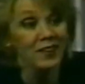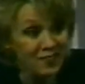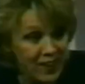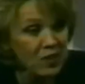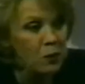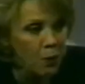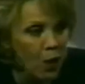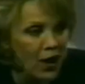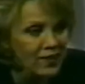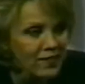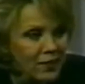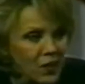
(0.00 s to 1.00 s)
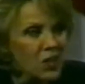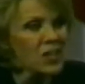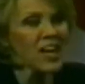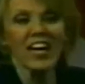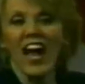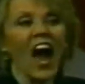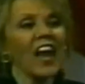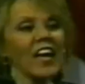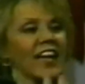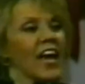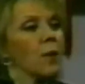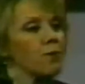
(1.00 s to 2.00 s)
You see the point? You
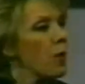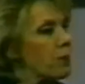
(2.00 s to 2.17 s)
gotta keep